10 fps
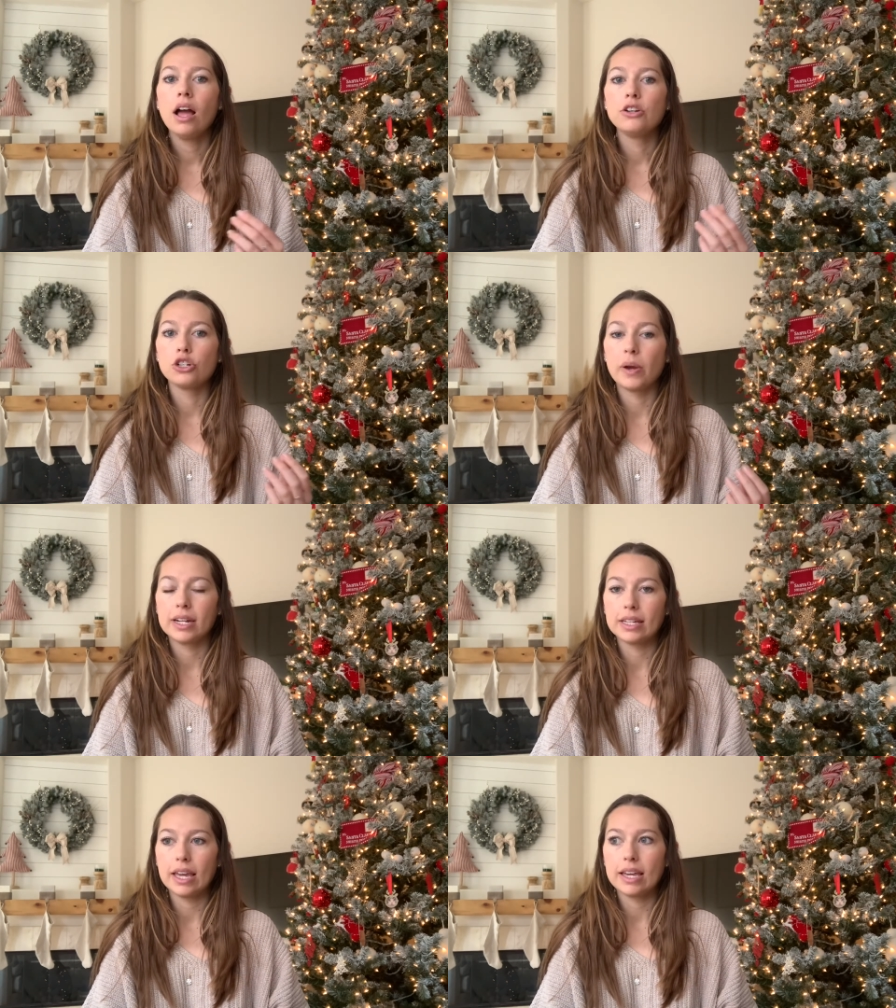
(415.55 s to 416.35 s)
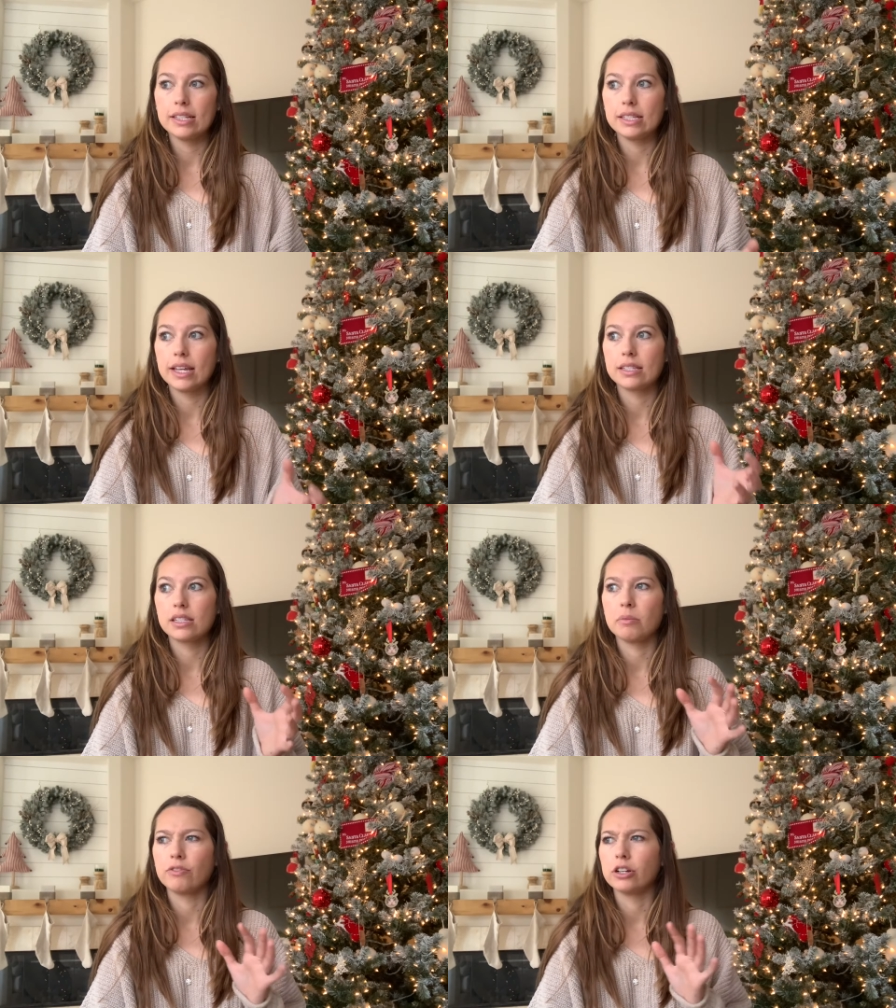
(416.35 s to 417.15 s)
Joanna Gaines gets
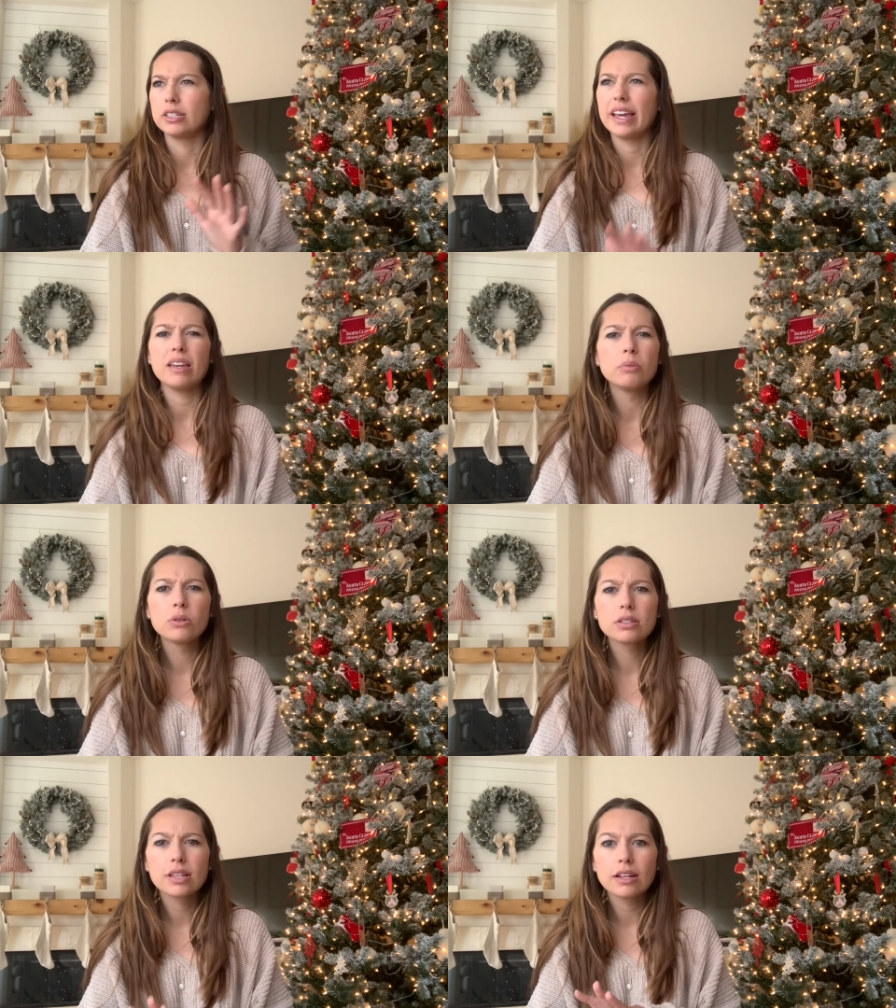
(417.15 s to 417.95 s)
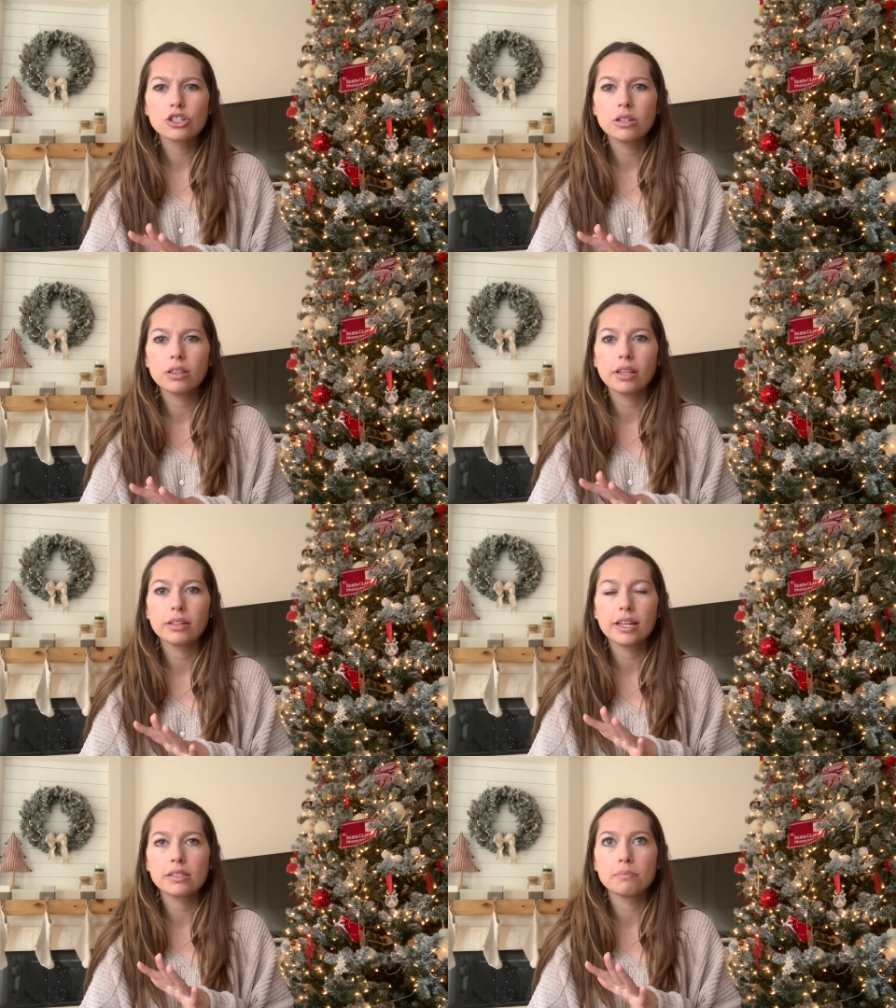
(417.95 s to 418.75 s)
some of her tables that she
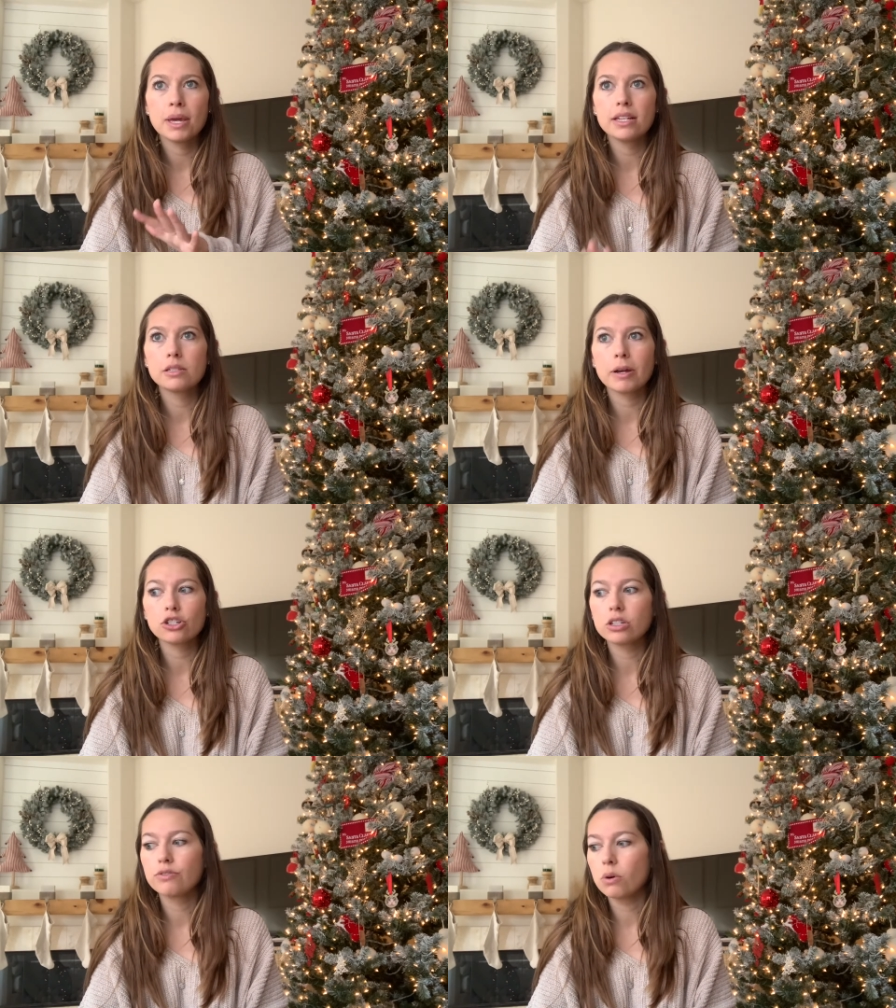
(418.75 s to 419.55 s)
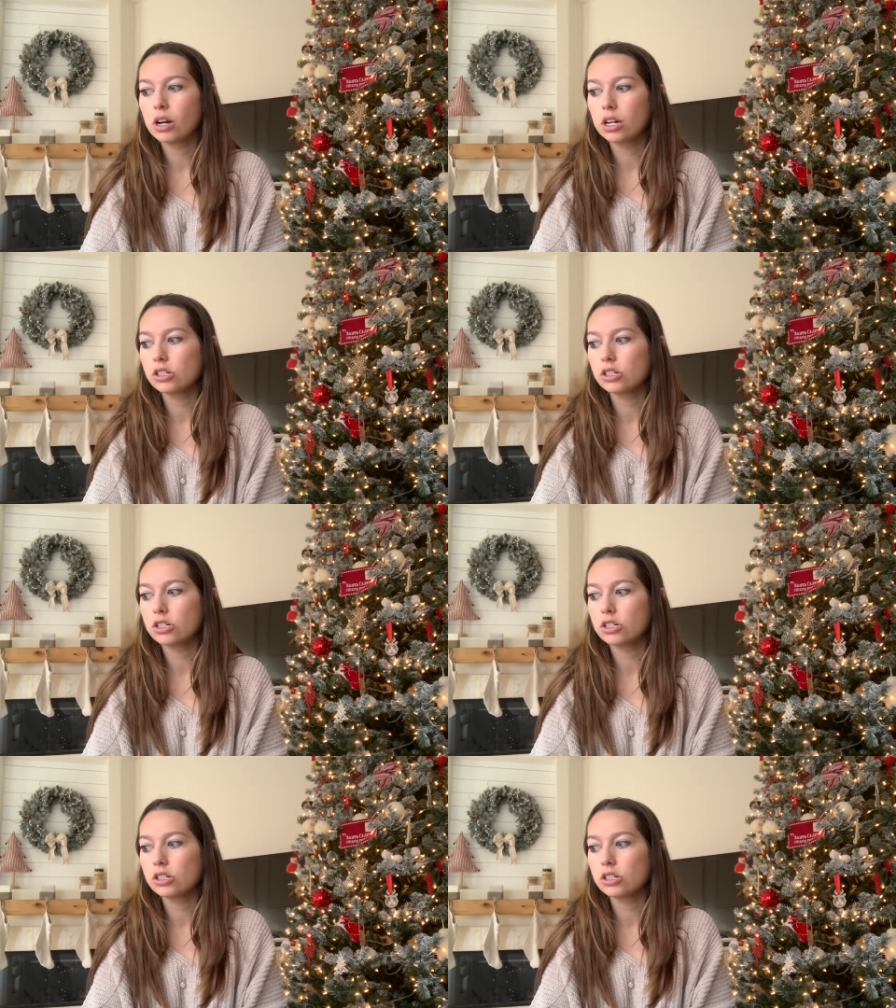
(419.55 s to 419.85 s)
gets made specially for her.